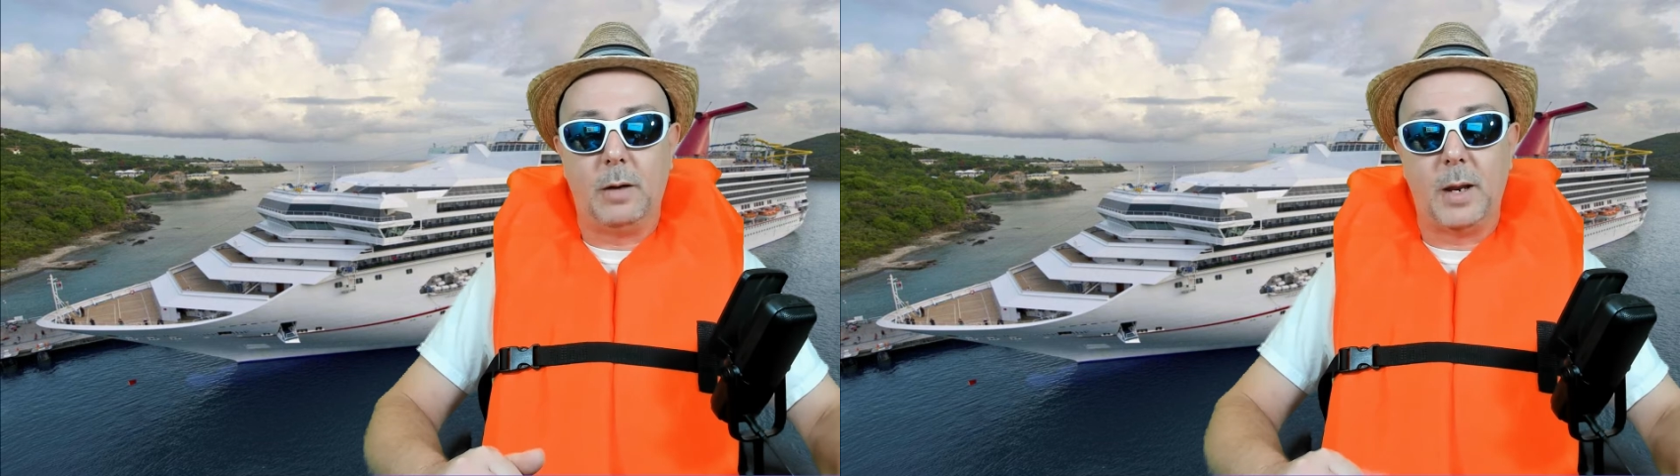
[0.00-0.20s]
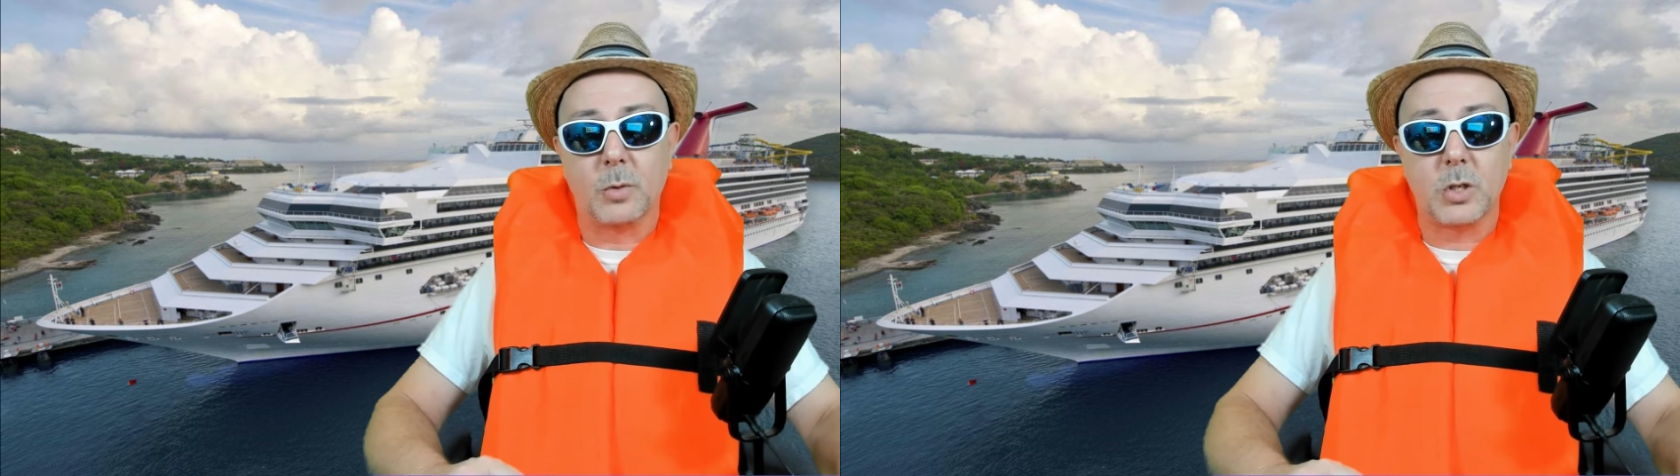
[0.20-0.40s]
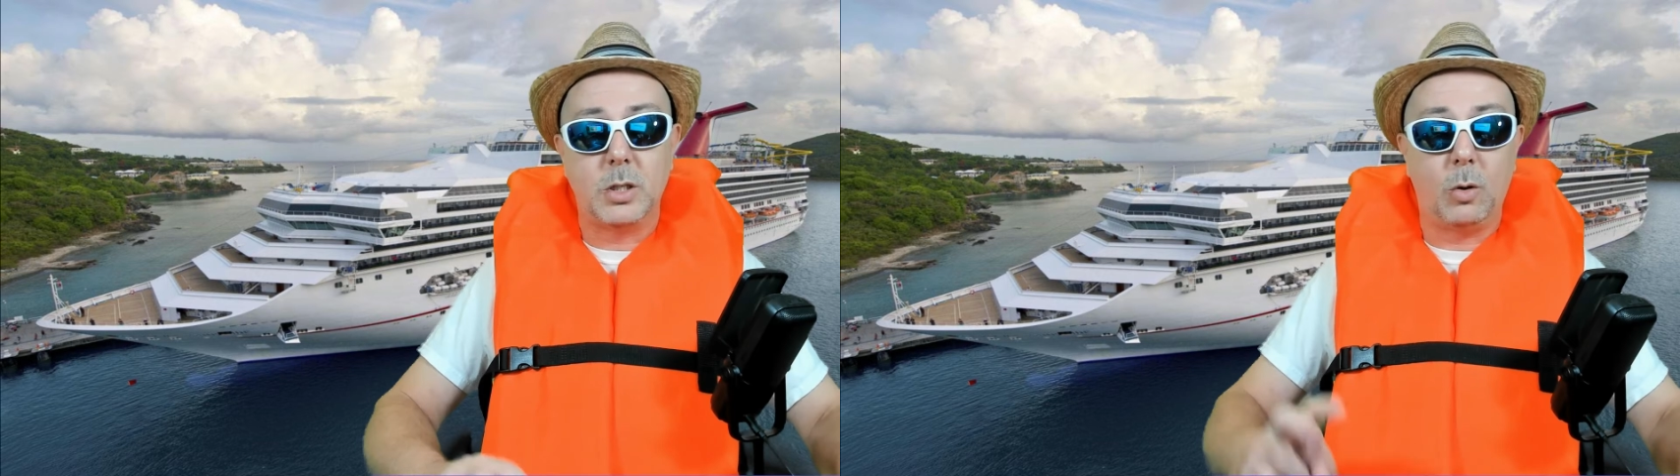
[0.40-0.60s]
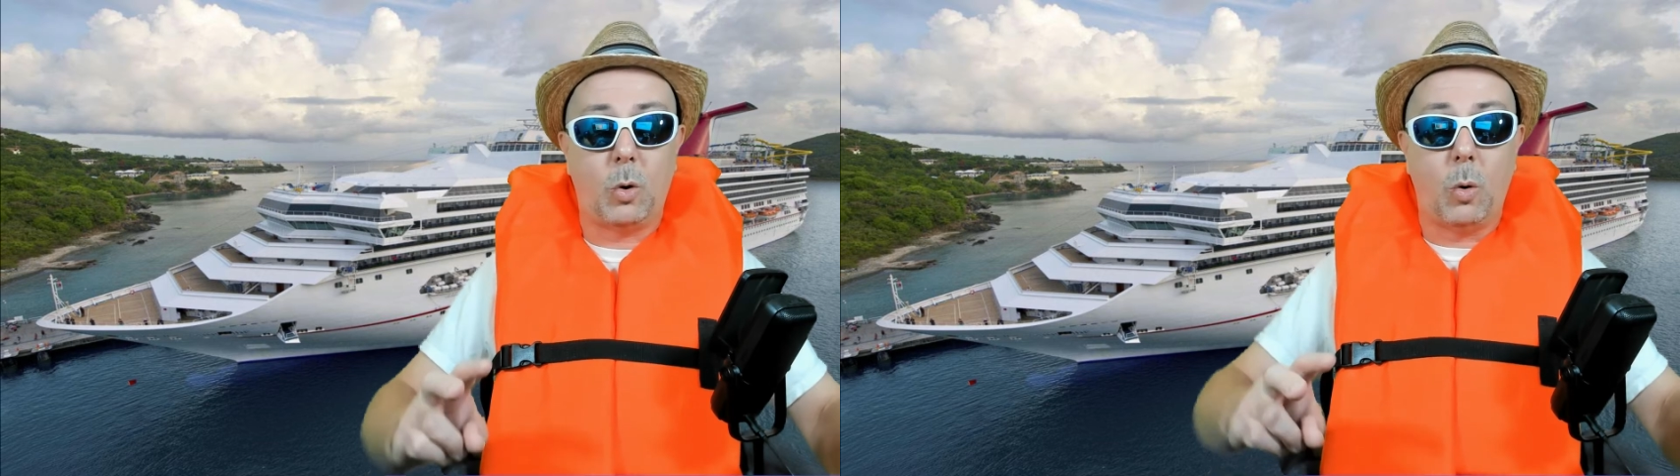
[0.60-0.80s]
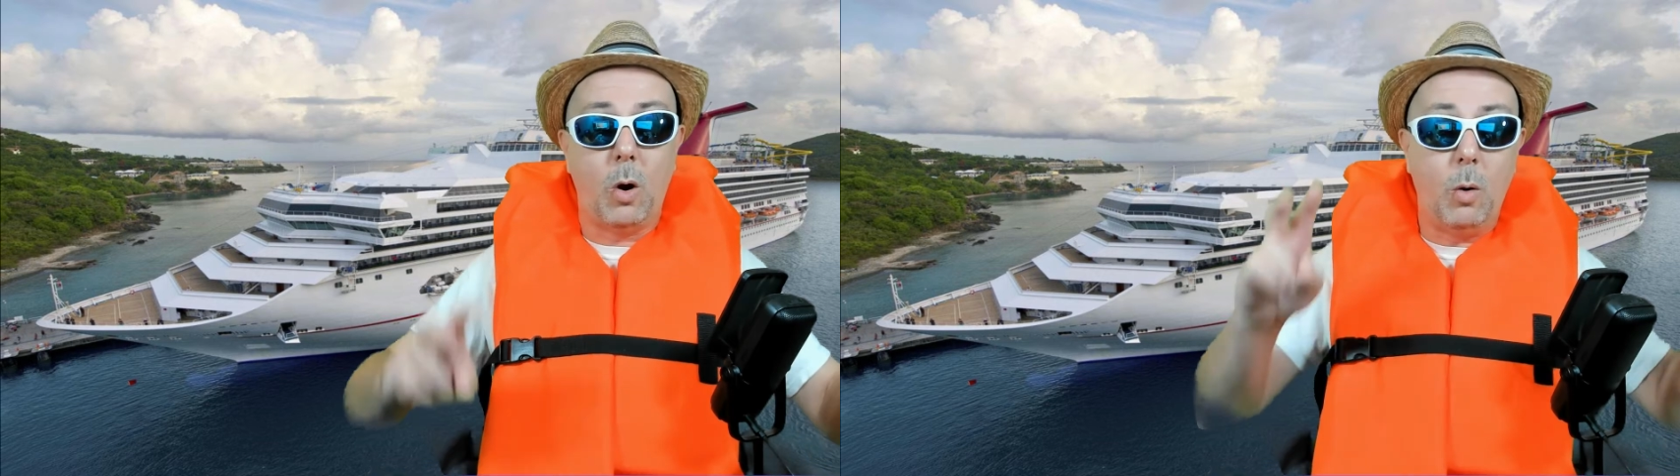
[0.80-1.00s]
they were still,
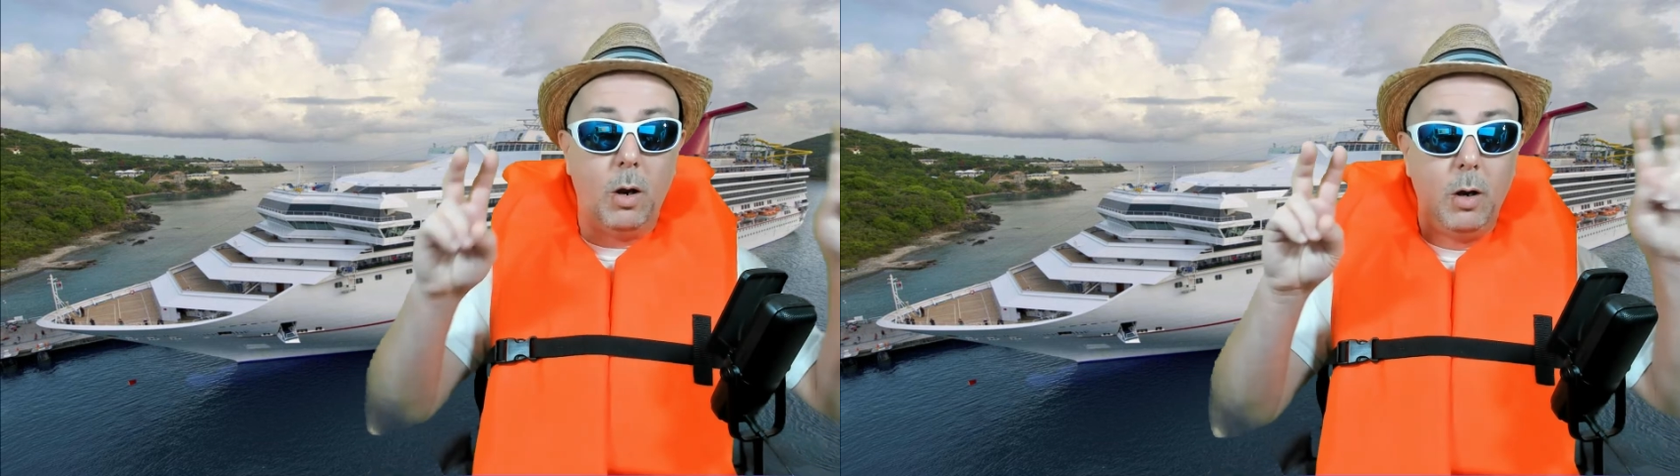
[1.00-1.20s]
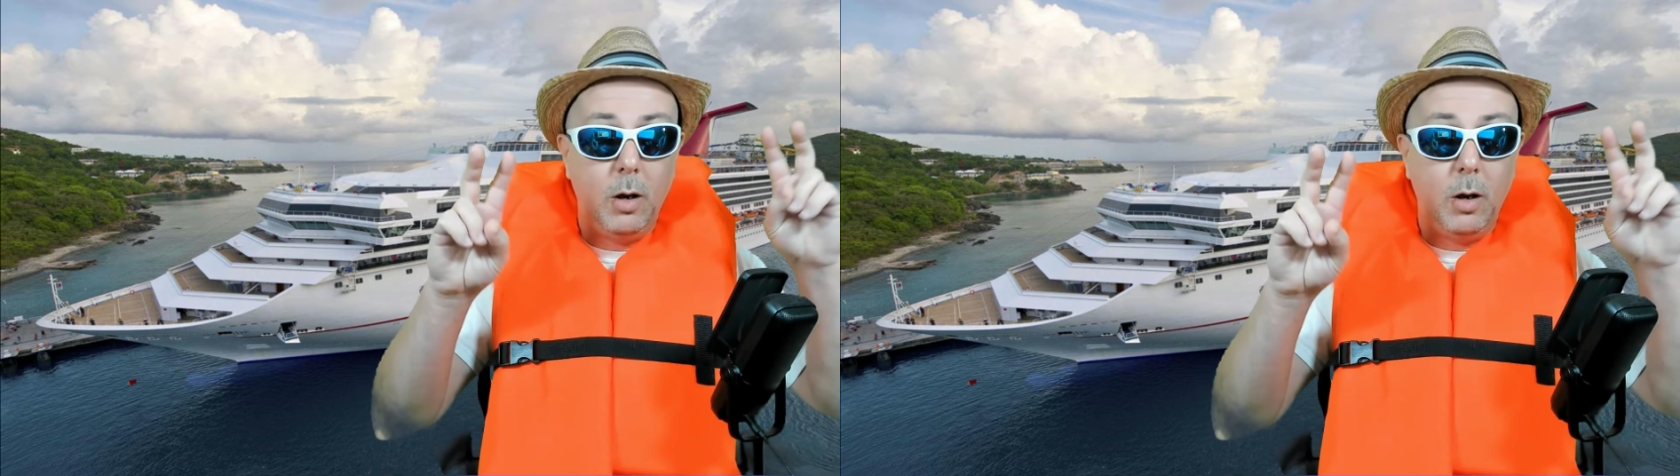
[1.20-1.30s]
quote,